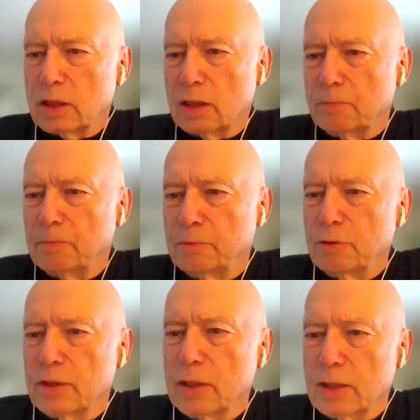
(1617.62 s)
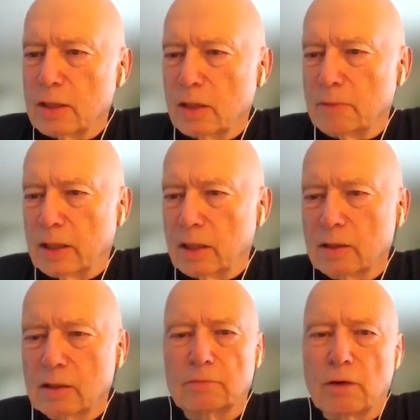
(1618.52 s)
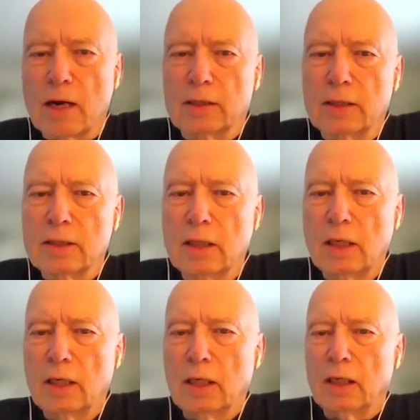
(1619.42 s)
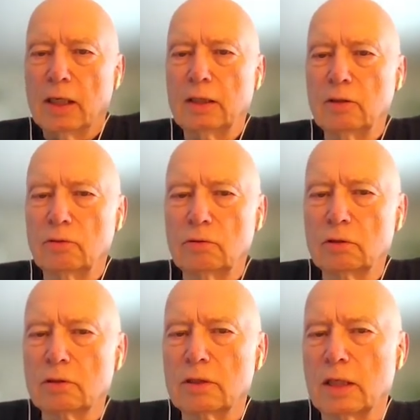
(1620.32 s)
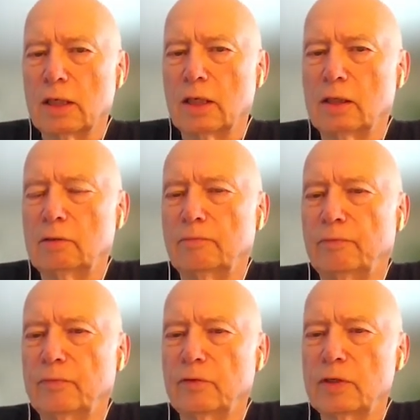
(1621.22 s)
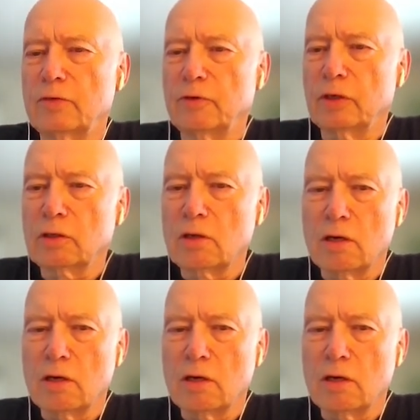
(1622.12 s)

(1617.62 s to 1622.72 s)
is a person that I saw in my clinical practice. And the older son had severe